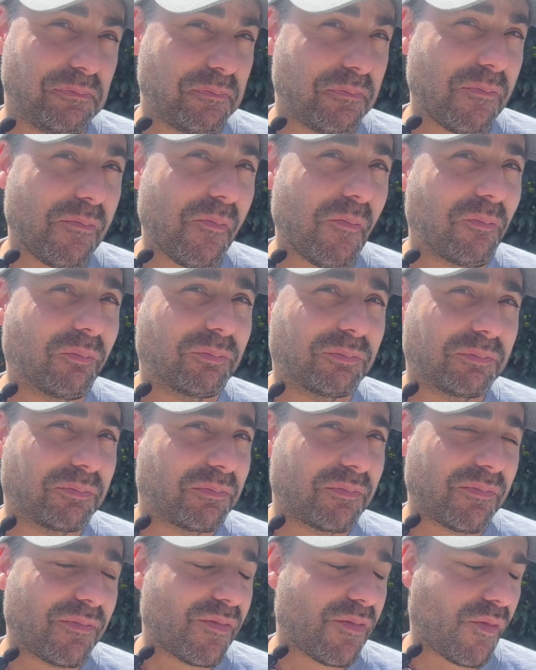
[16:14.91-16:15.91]
No.
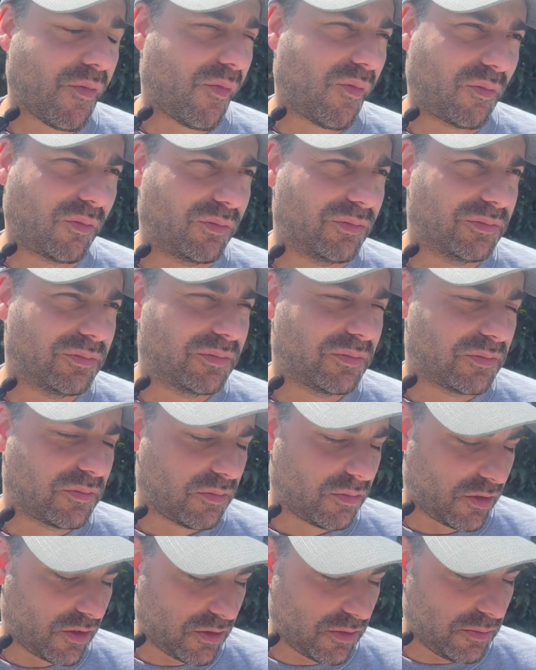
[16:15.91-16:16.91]
And what
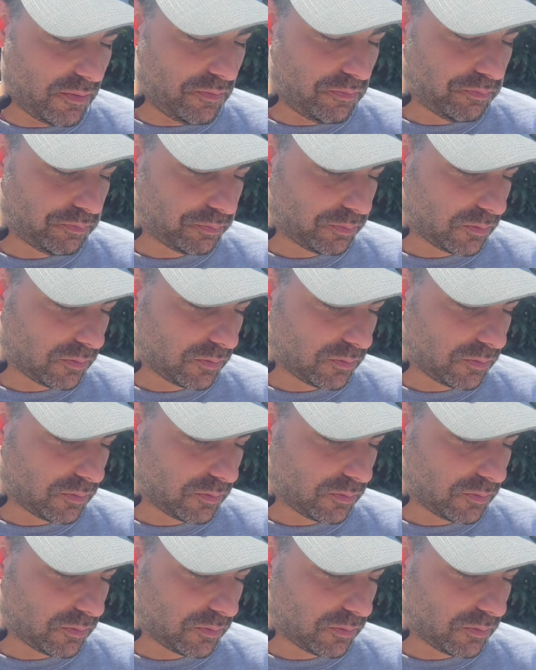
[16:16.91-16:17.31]
can you taste the